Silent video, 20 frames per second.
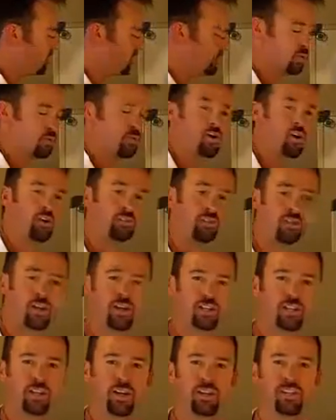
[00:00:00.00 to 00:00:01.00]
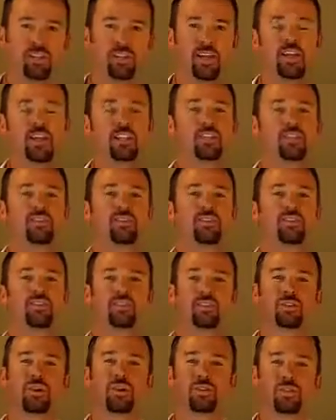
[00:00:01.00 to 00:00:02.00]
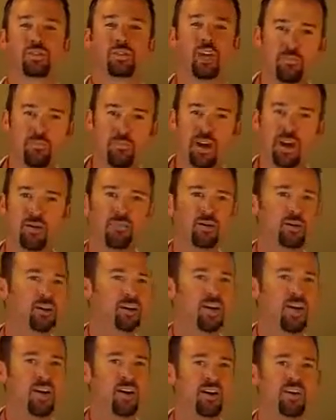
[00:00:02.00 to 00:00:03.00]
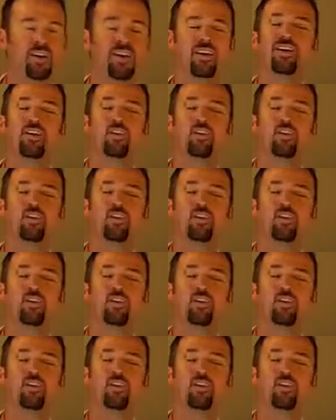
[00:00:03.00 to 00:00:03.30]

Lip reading: for qualified transactions, and you start jumping up and down